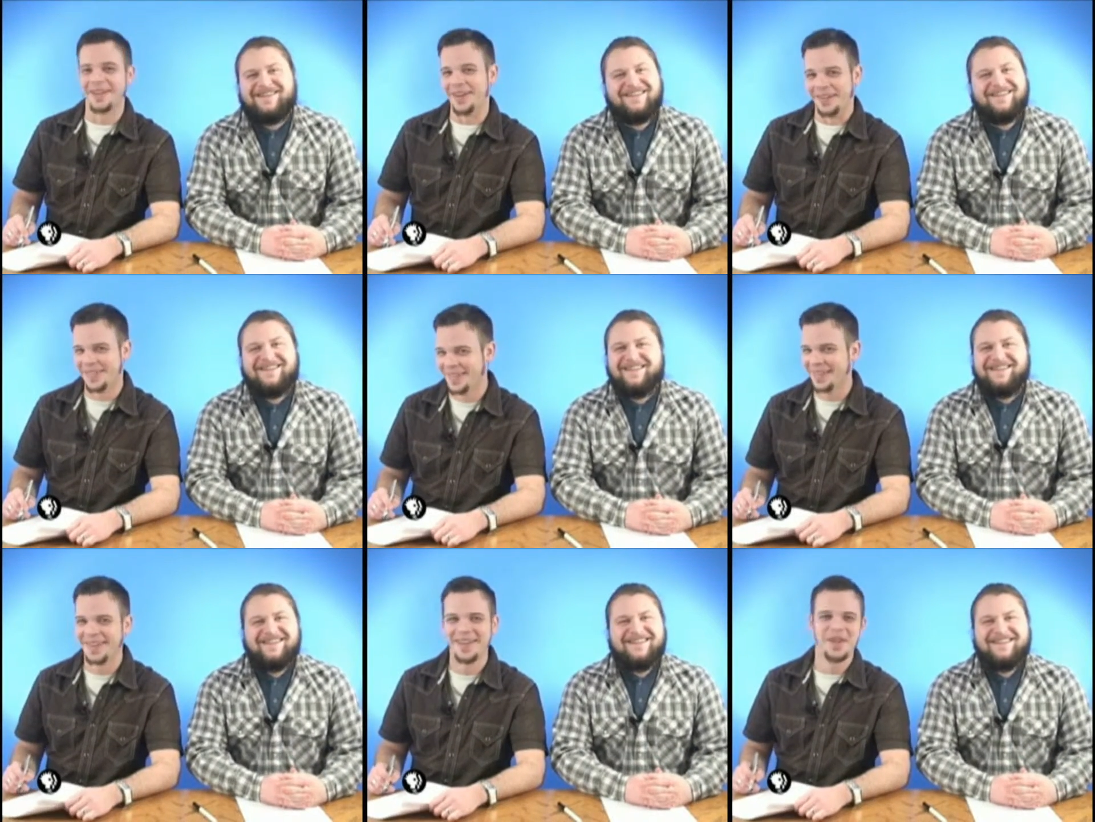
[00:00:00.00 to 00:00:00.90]
Speaker 1: I know.
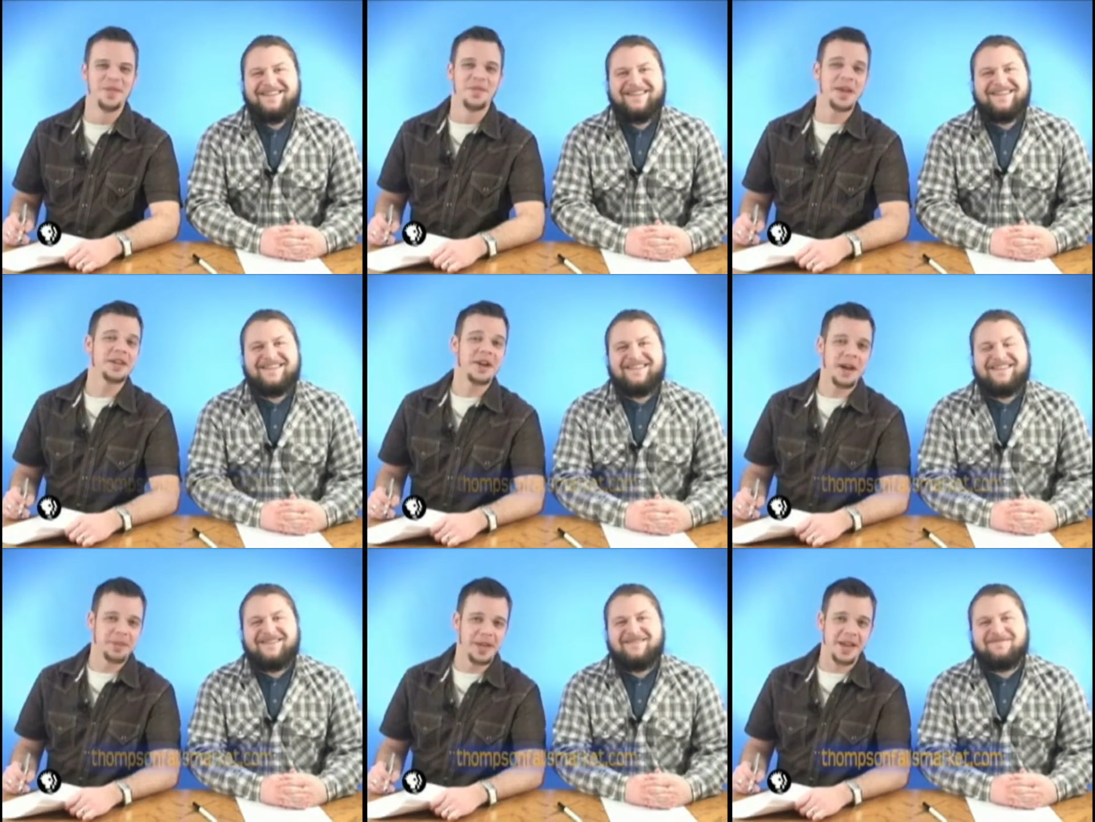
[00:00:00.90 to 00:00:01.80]
Vendor
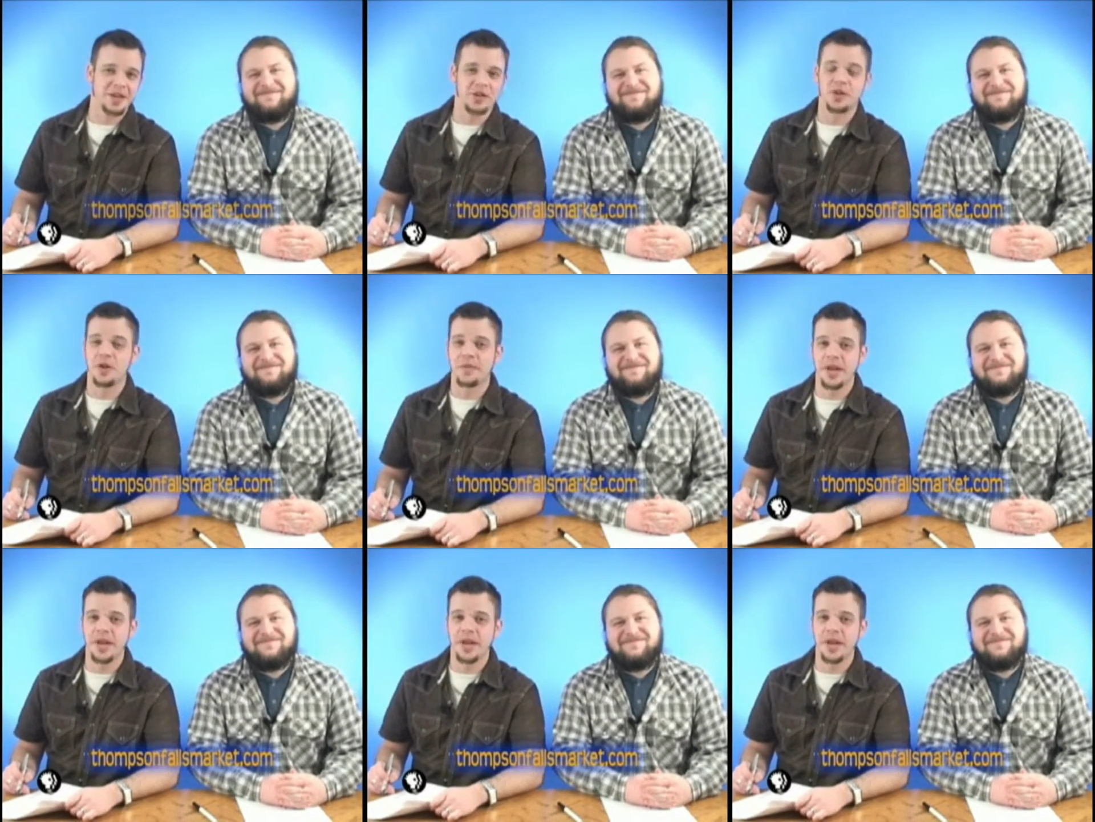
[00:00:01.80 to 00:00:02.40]
applications are